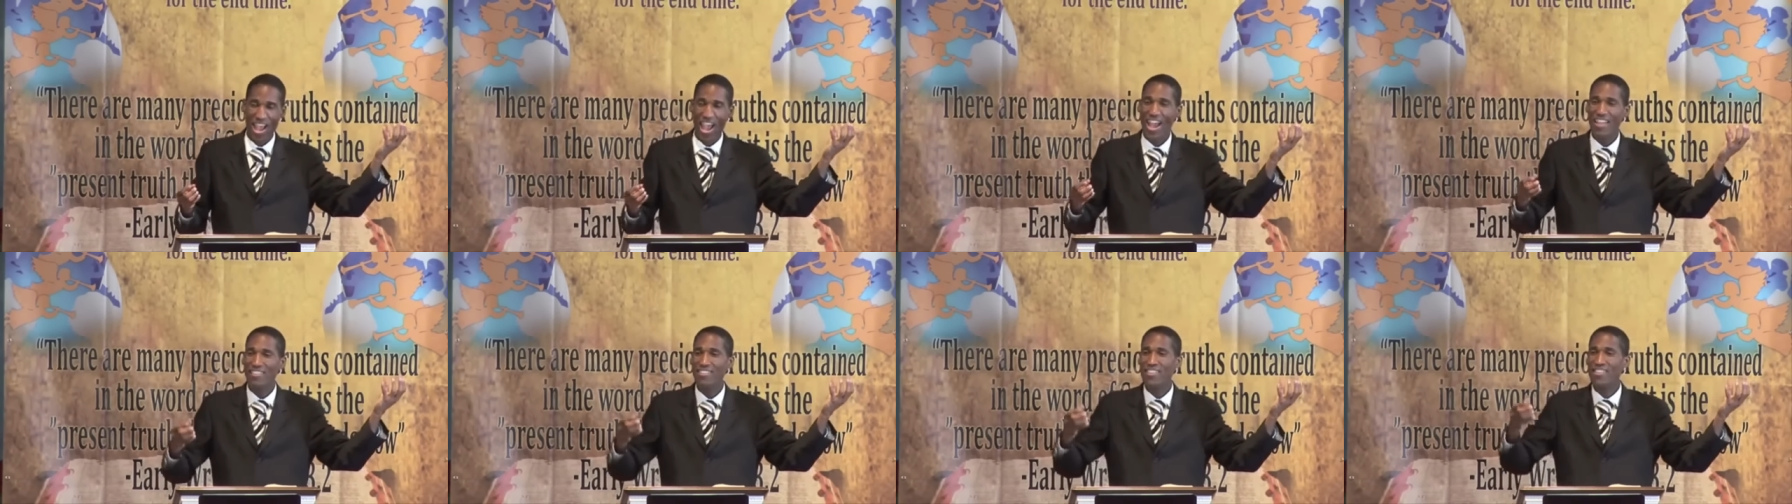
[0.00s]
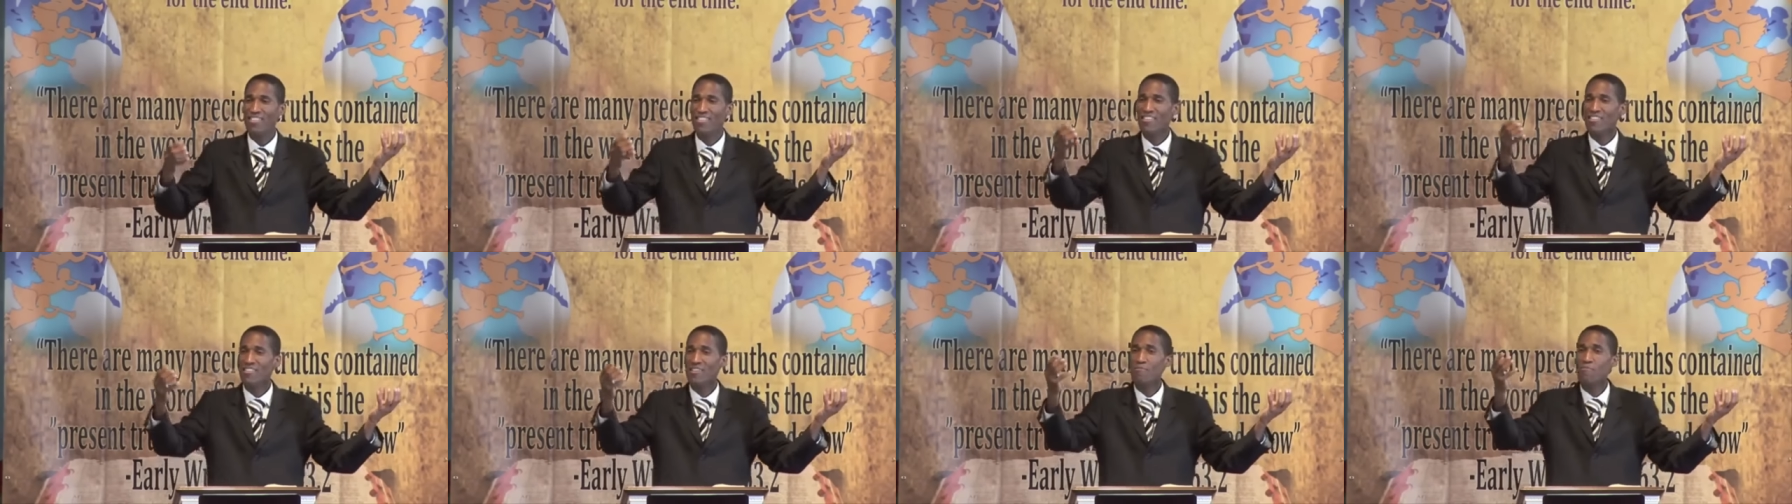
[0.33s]
And
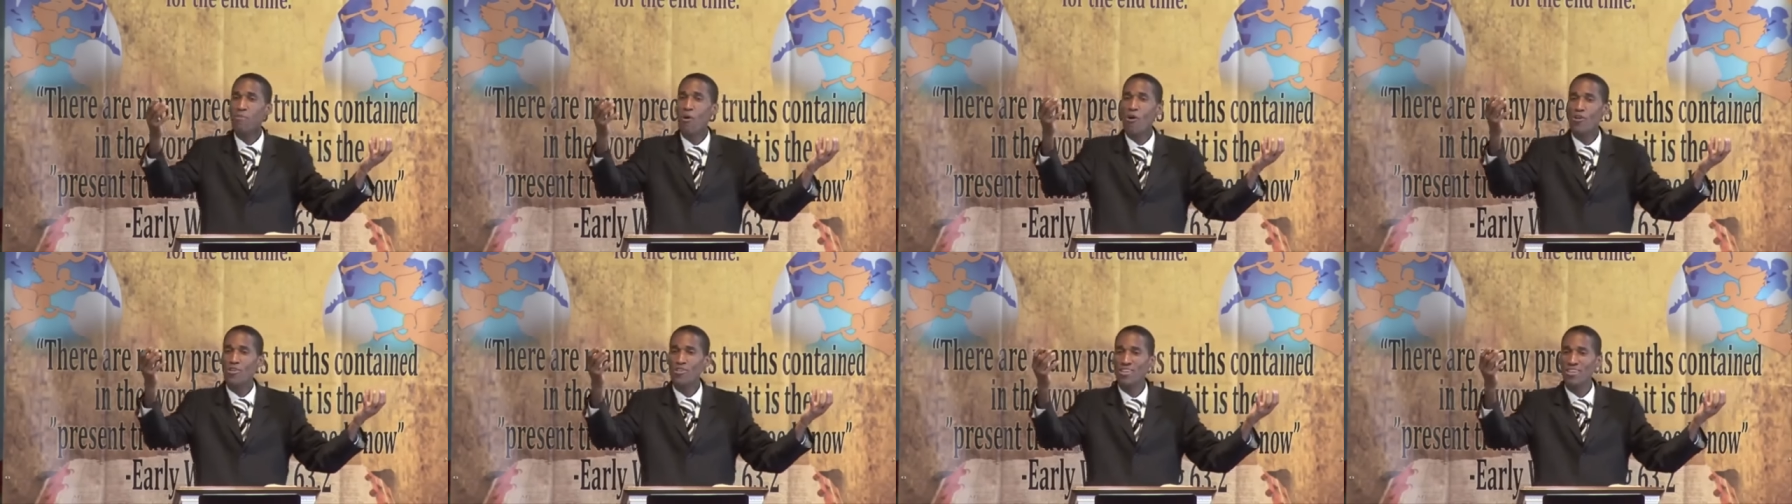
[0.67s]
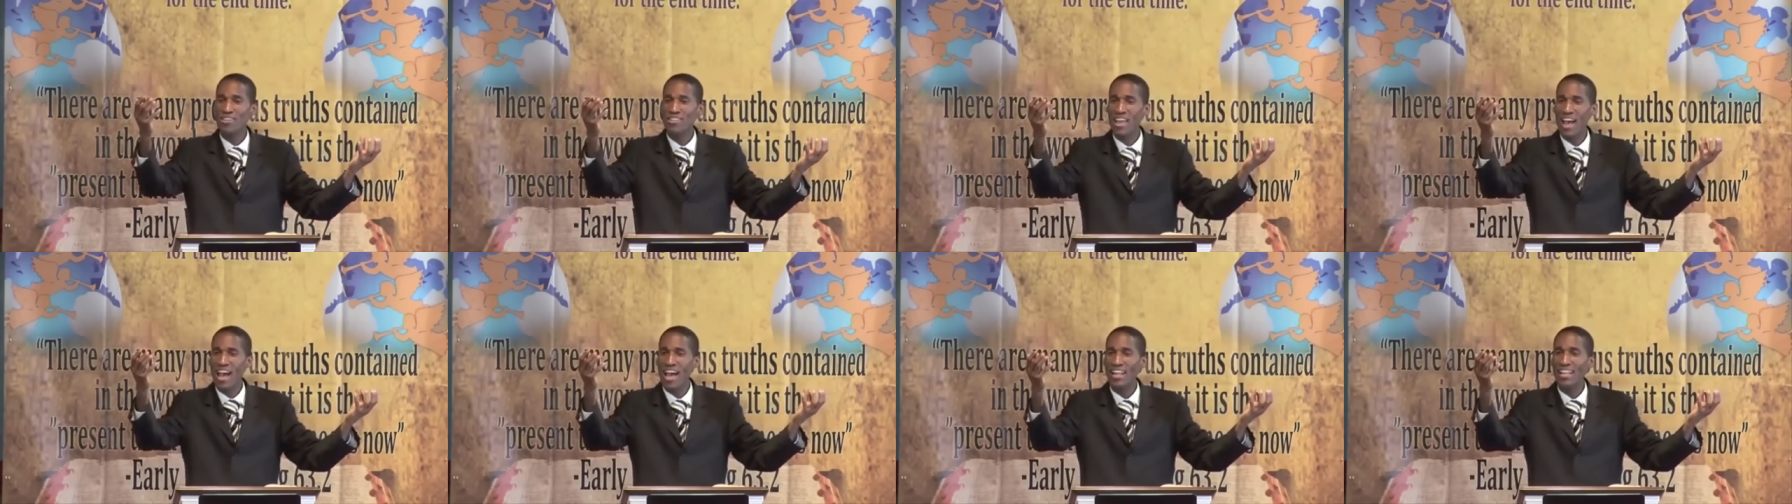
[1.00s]
this is a
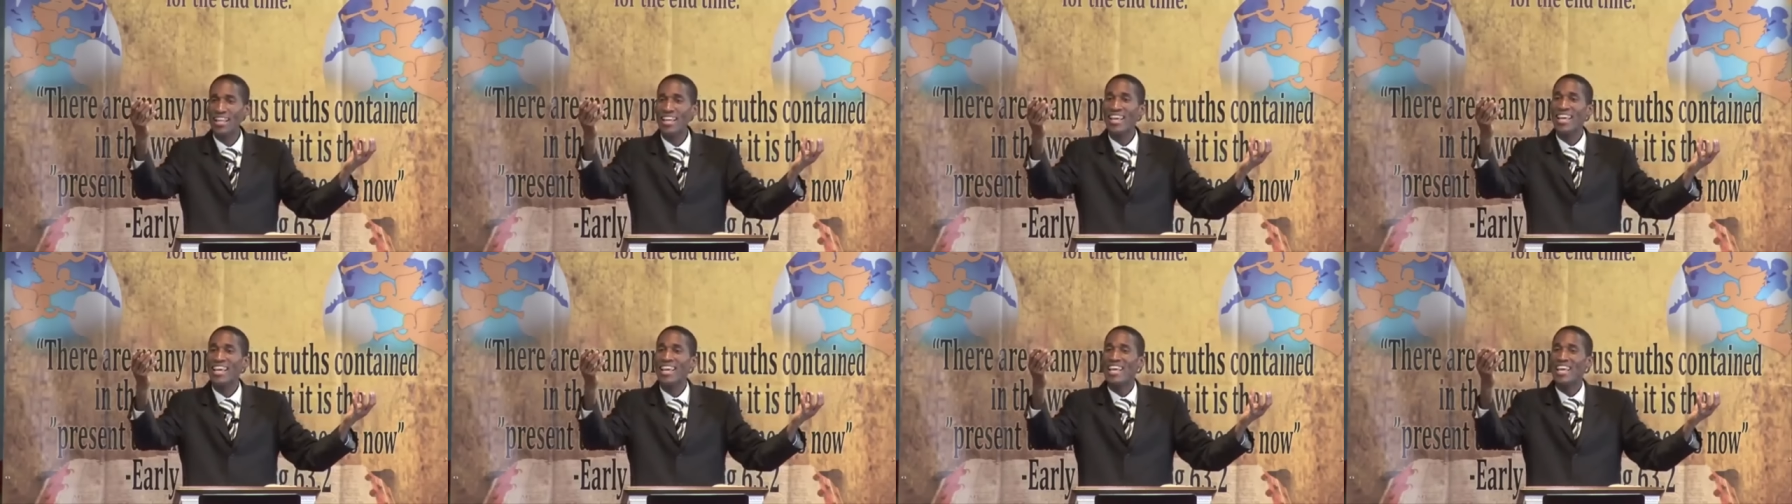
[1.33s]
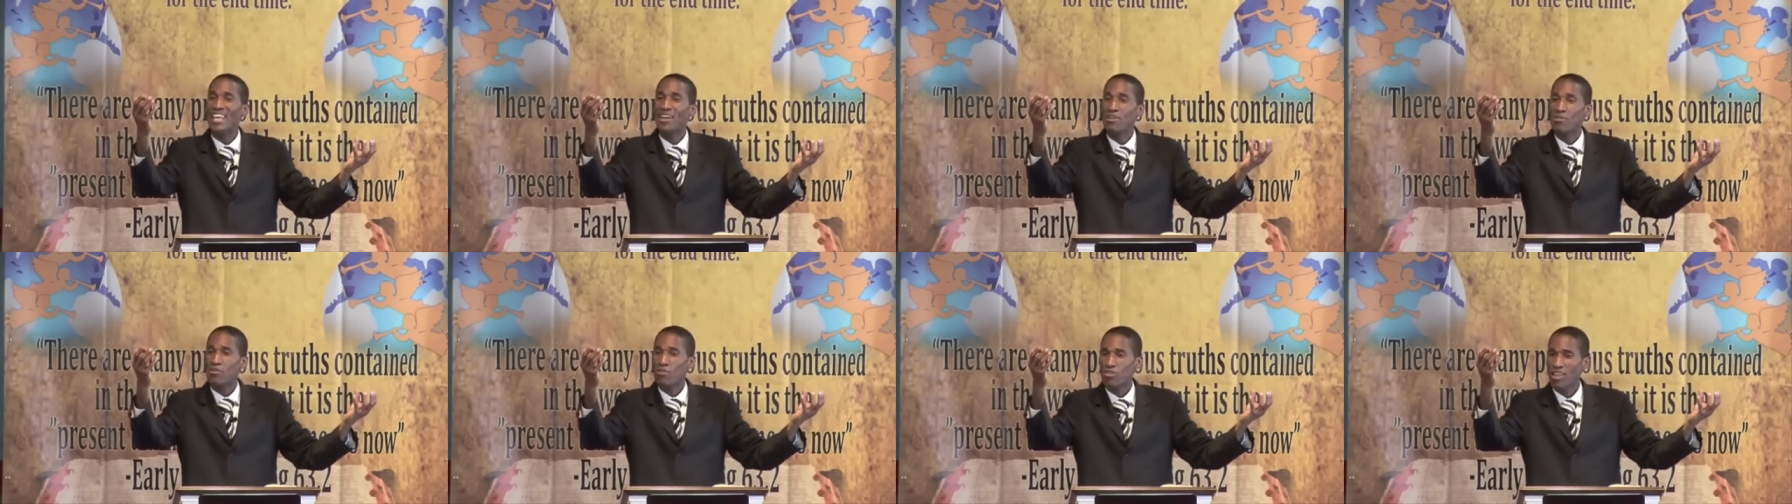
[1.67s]
person that,
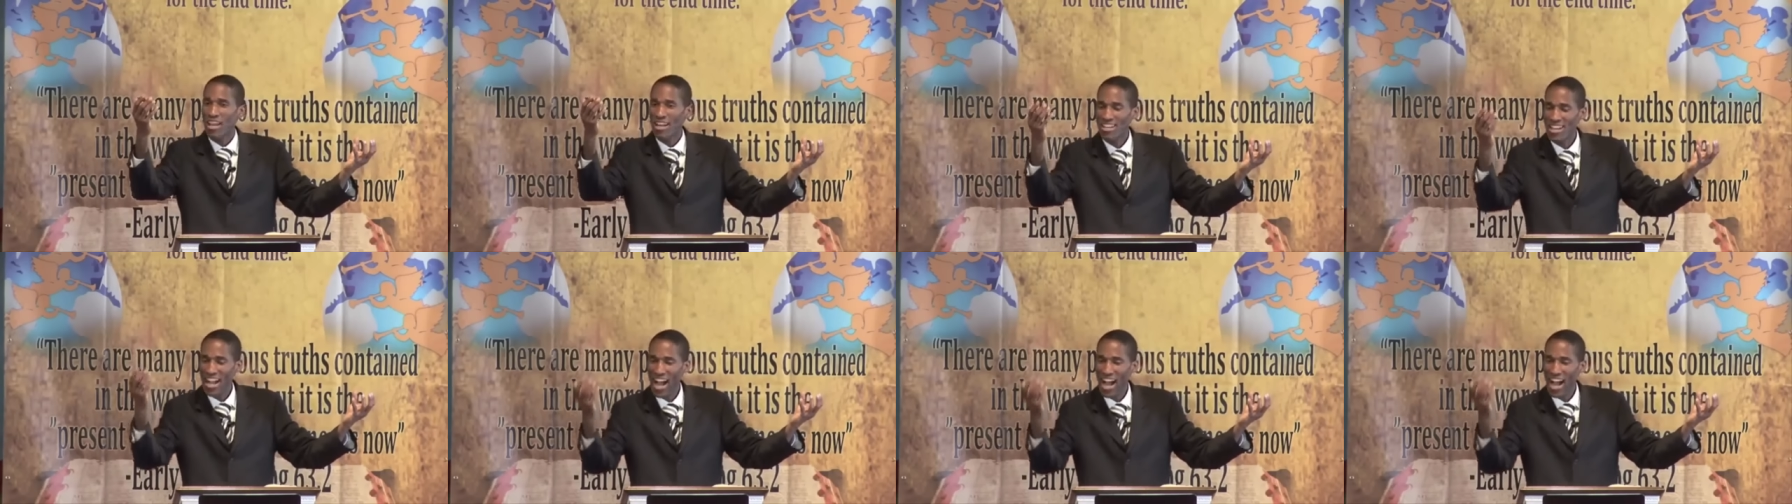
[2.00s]
that